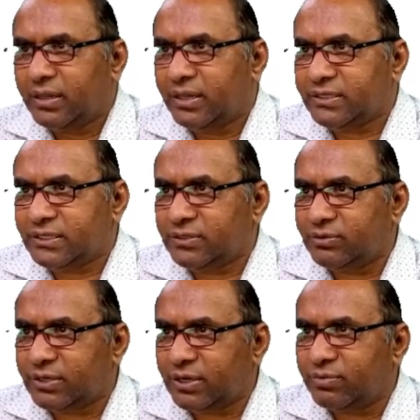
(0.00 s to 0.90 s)
This is
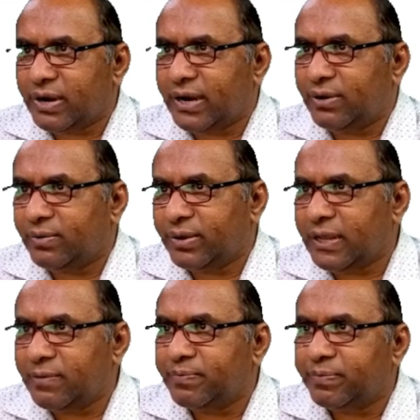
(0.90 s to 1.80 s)
not required.
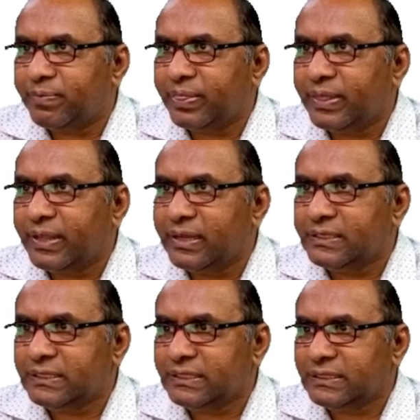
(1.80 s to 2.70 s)
Okay.
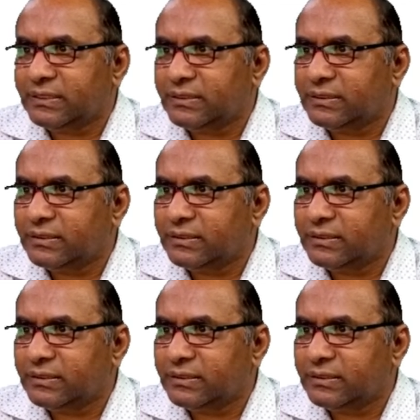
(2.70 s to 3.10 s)
See.